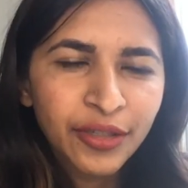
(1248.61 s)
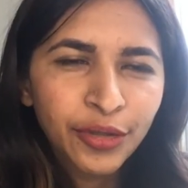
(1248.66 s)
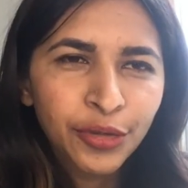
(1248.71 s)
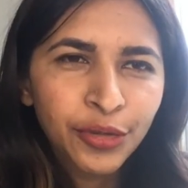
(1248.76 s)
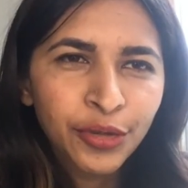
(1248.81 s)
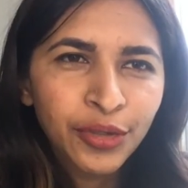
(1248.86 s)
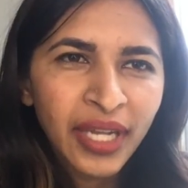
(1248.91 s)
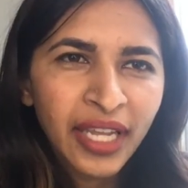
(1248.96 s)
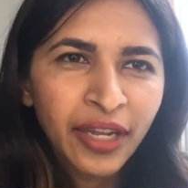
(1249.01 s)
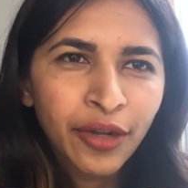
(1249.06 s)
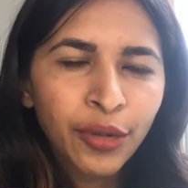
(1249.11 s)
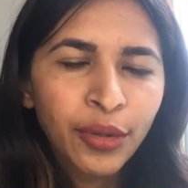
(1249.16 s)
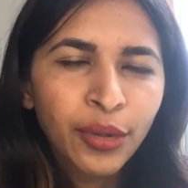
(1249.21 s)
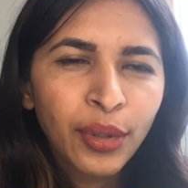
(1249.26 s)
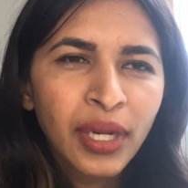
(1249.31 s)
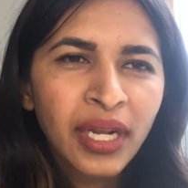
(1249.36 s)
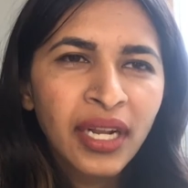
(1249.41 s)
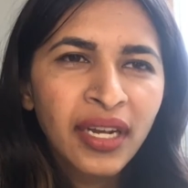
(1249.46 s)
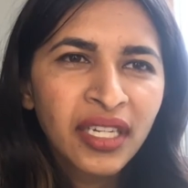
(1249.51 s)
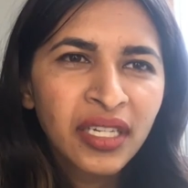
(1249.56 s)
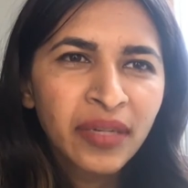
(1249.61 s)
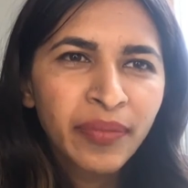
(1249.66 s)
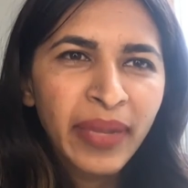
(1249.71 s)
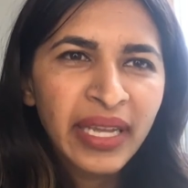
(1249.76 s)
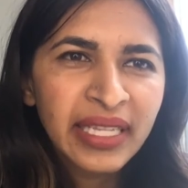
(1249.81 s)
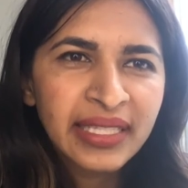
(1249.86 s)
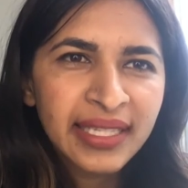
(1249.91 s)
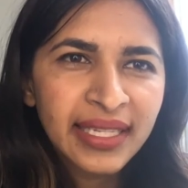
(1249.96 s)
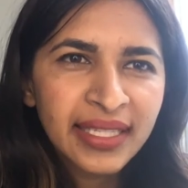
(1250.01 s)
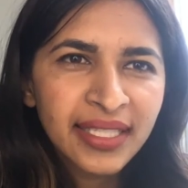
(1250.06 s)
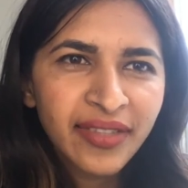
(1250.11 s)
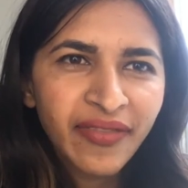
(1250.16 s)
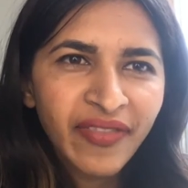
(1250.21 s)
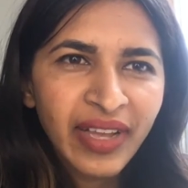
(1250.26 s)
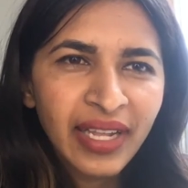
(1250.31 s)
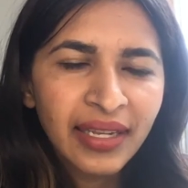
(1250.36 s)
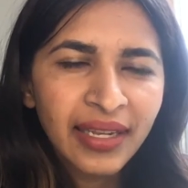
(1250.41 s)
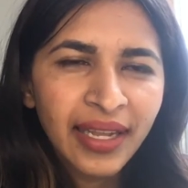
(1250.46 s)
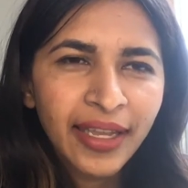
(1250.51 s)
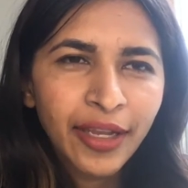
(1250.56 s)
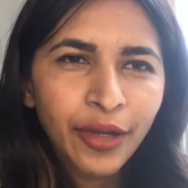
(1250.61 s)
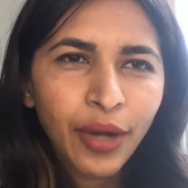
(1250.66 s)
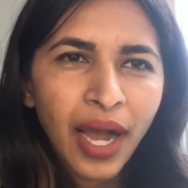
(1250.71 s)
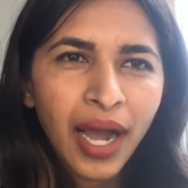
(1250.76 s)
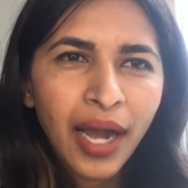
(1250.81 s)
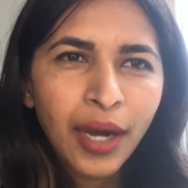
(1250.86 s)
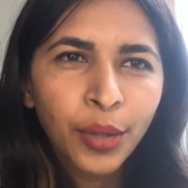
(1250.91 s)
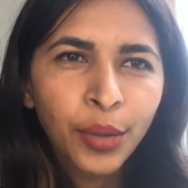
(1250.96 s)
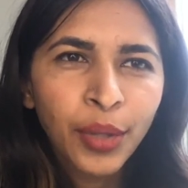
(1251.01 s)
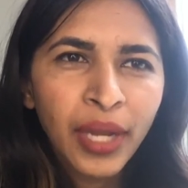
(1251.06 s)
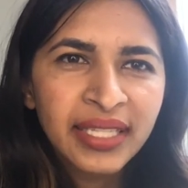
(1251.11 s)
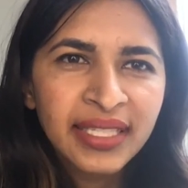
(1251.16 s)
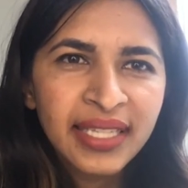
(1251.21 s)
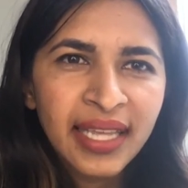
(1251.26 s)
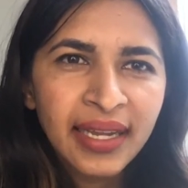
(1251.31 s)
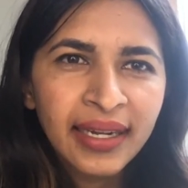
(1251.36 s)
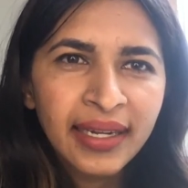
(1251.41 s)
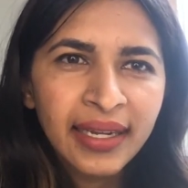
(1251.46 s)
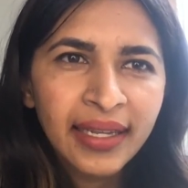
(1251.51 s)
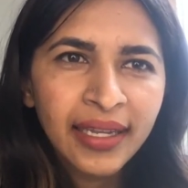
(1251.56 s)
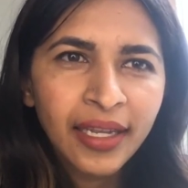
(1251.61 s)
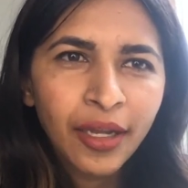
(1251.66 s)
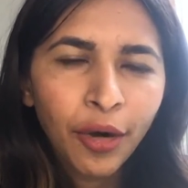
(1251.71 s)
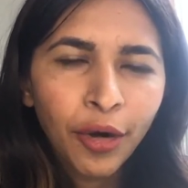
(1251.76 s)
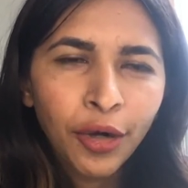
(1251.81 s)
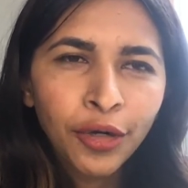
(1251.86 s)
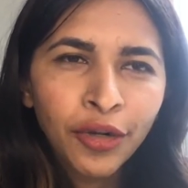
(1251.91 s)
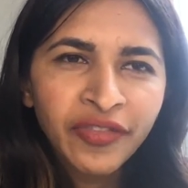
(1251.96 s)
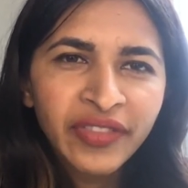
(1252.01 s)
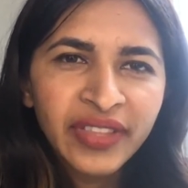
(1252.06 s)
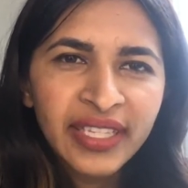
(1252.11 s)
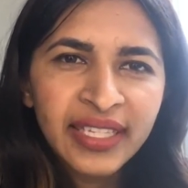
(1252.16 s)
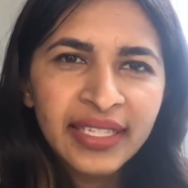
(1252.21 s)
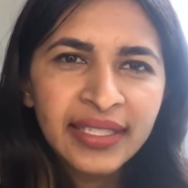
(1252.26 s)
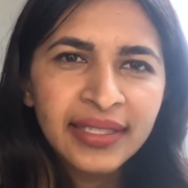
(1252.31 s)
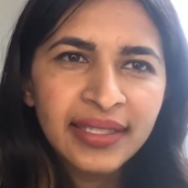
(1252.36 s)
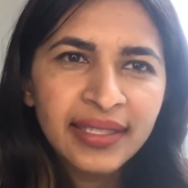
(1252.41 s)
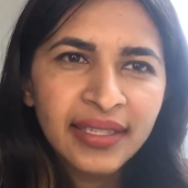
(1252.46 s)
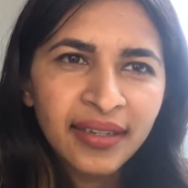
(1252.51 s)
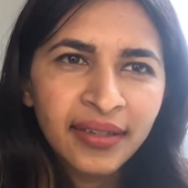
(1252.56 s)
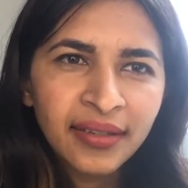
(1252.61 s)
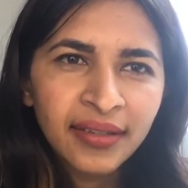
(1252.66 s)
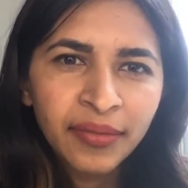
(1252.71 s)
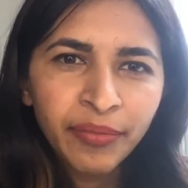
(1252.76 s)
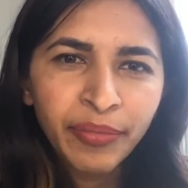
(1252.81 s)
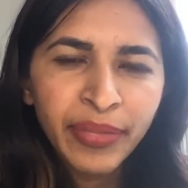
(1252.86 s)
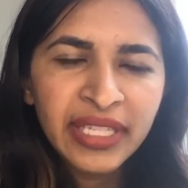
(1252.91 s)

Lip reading: to learn basics well, like how exactly all of these